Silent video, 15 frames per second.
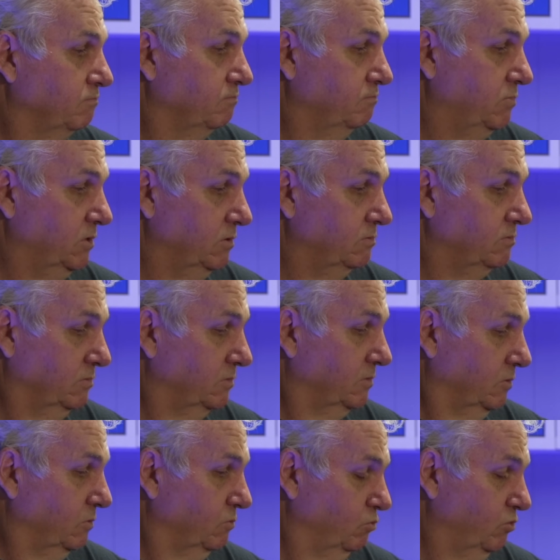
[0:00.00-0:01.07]
But
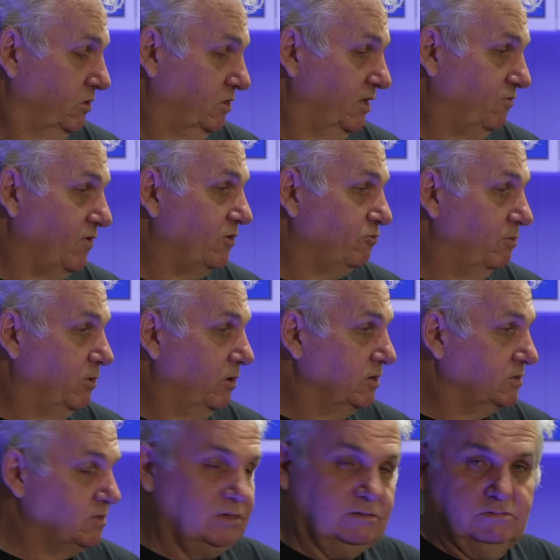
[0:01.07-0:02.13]
with these factory
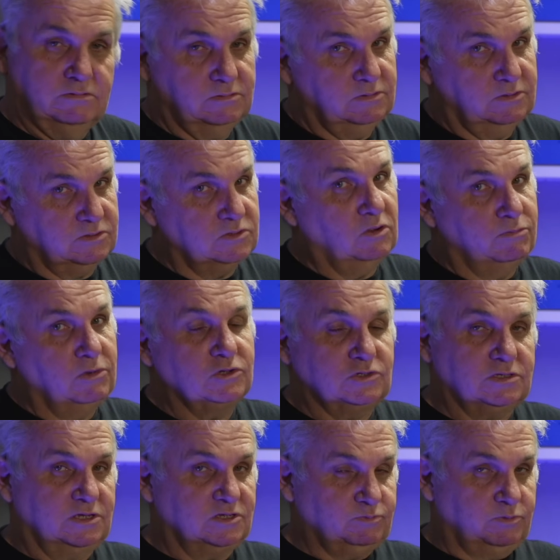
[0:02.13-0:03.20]
bikes, there's not much
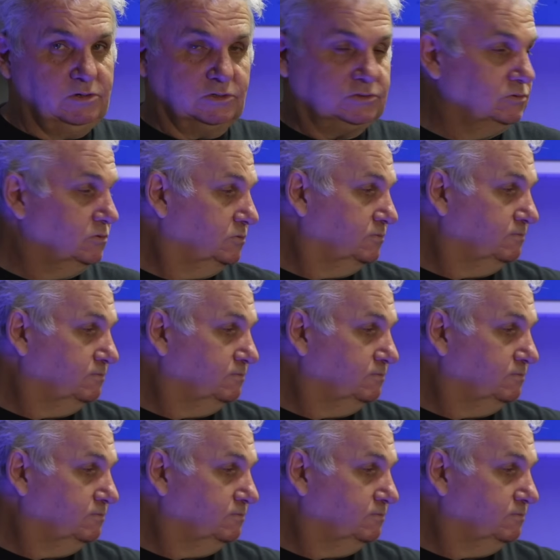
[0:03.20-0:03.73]
that is production.